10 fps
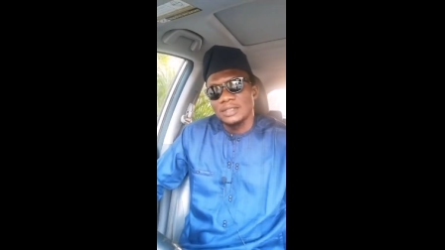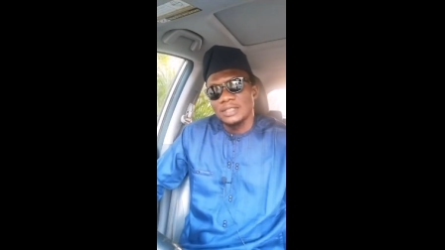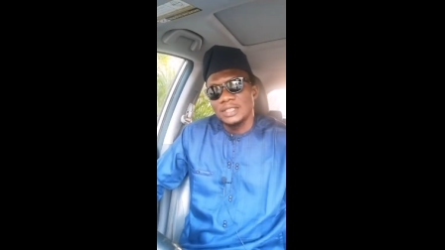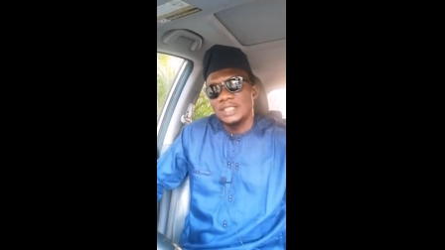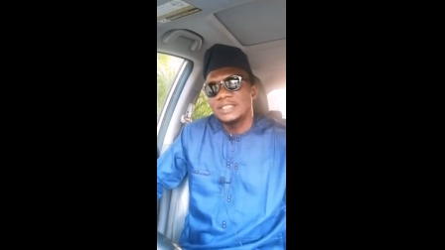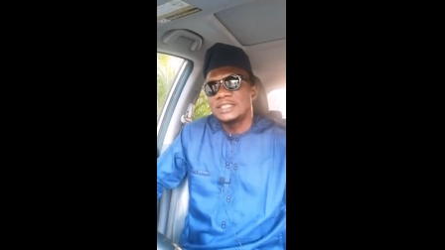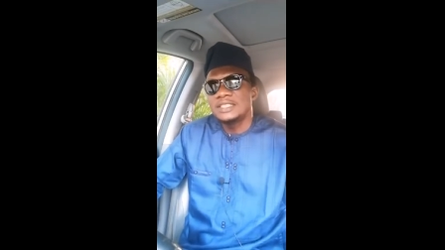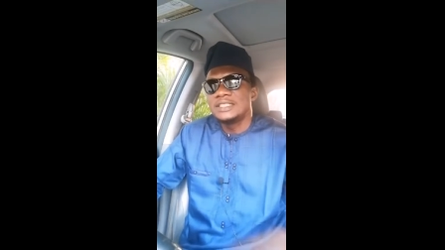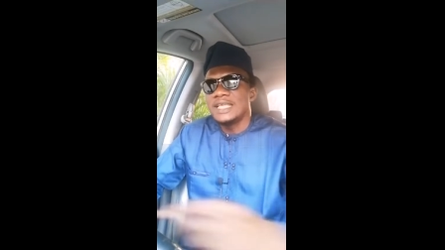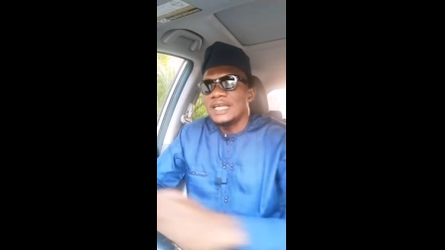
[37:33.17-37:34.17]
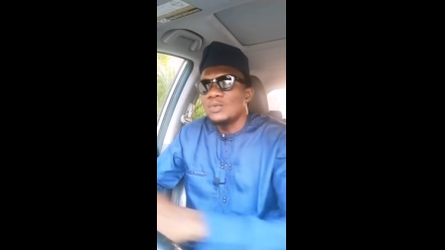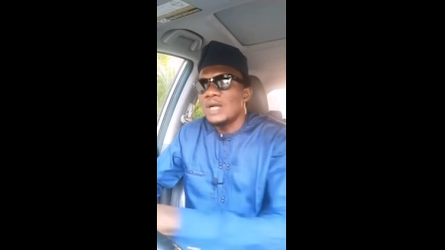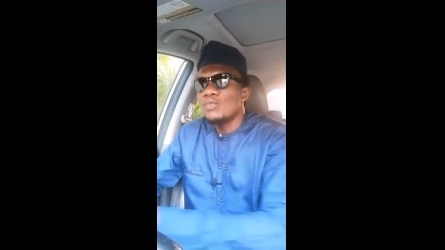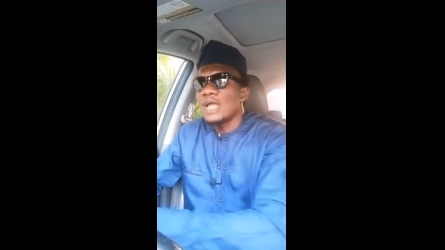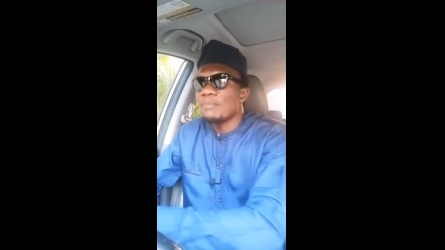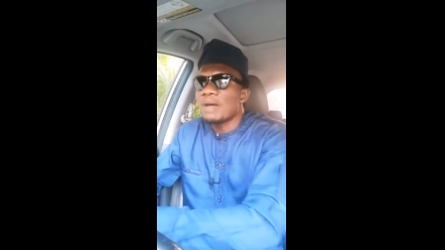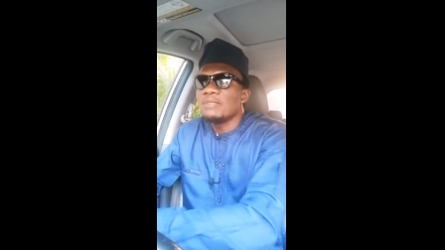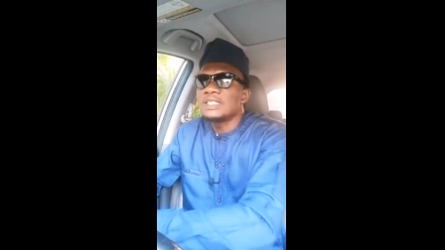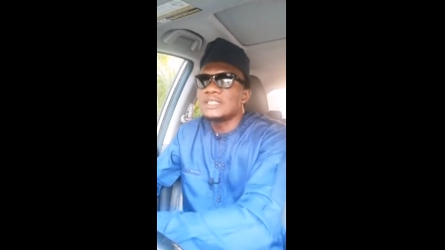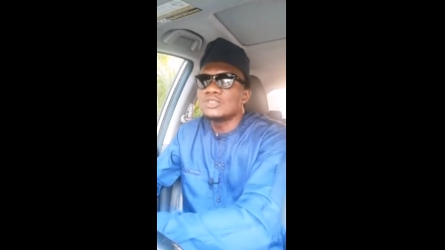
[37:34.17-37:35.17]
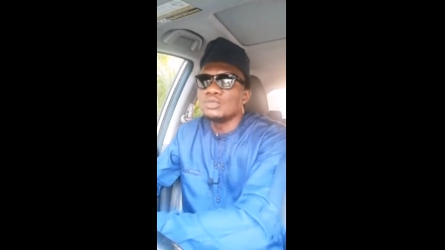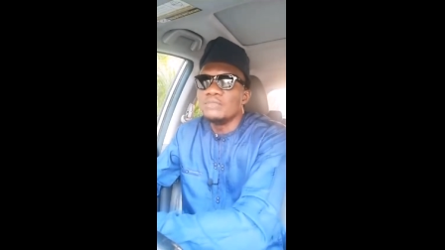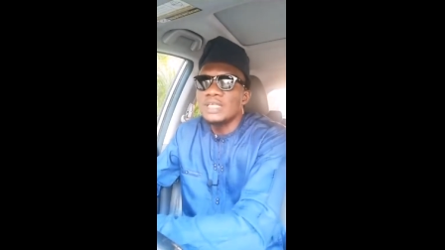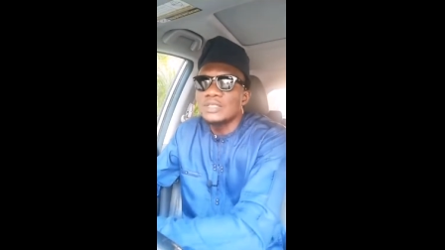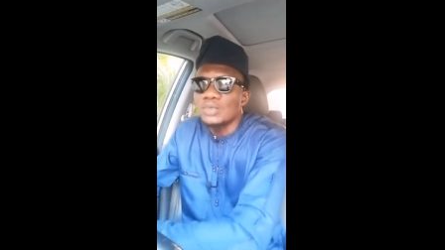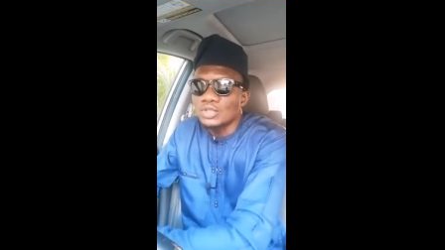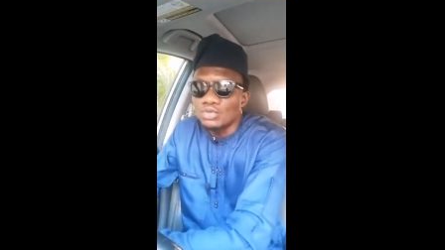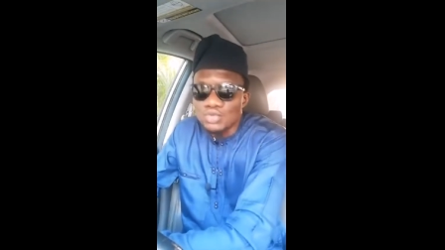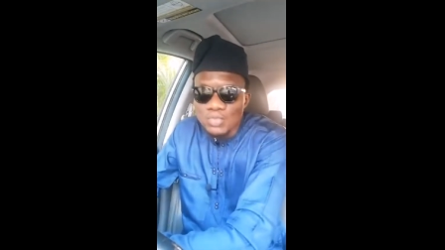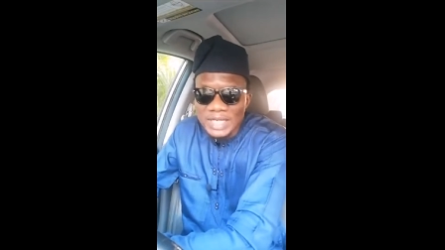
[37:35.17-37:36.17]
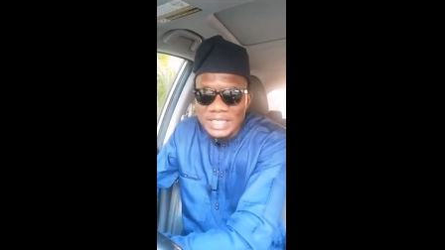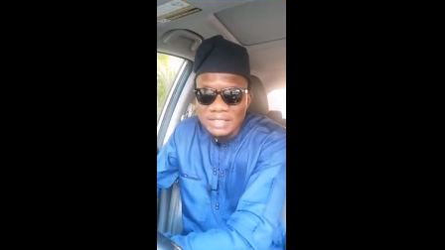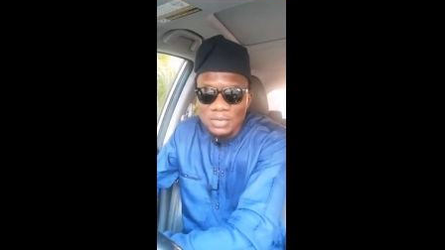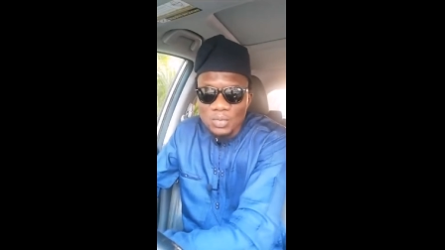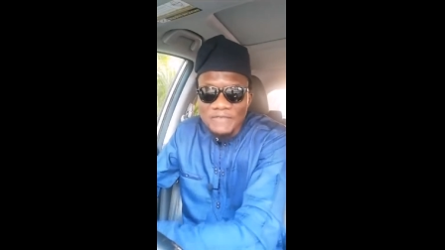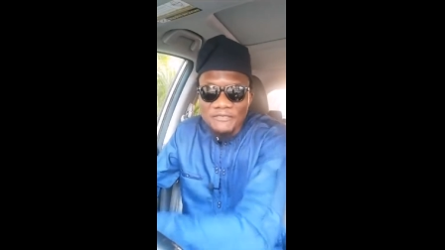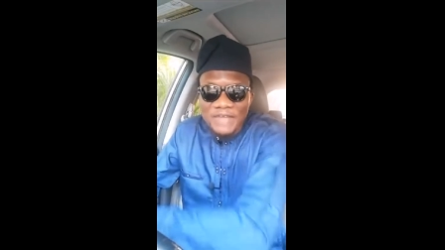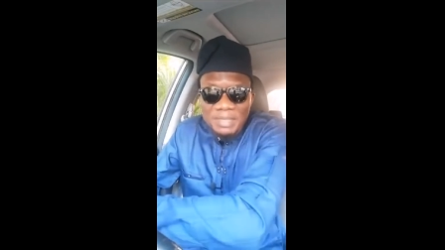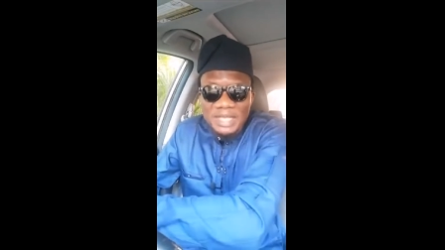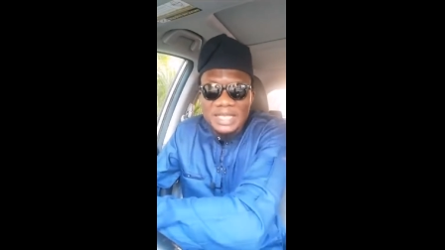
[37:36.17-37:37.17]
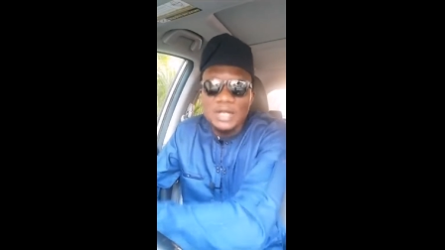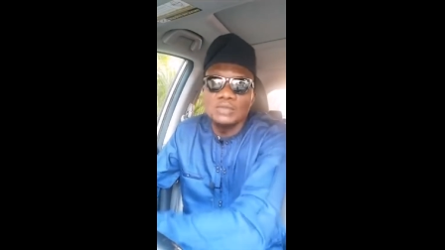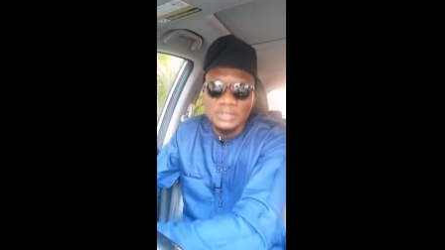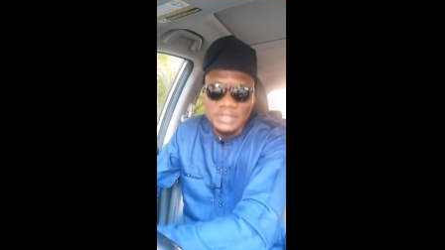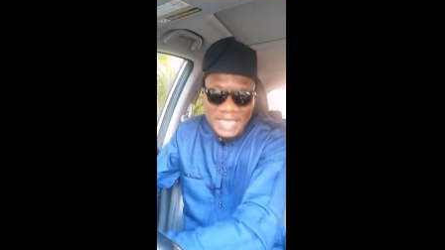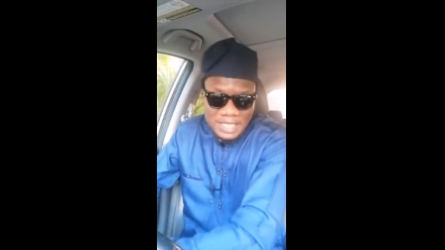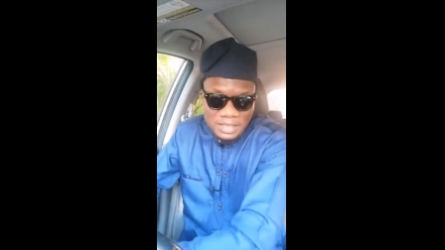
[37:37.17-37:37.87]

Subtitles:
It is a day when we are permitted to do wedding, when family comes together.